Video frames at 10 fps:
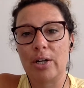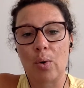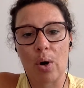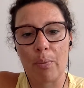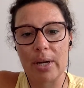and
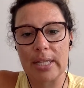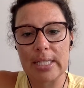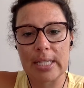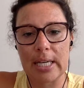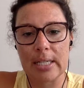incorporate
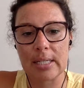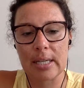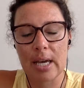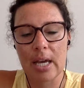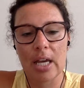these things
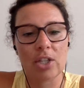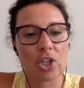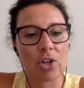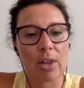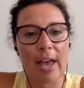
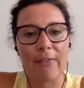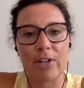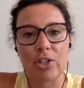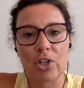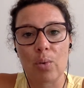into your life and
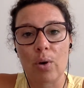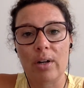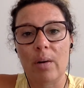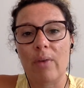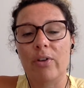into your world
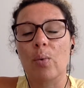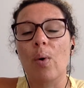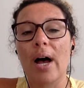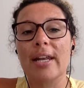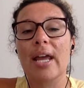however you
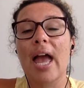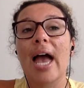want.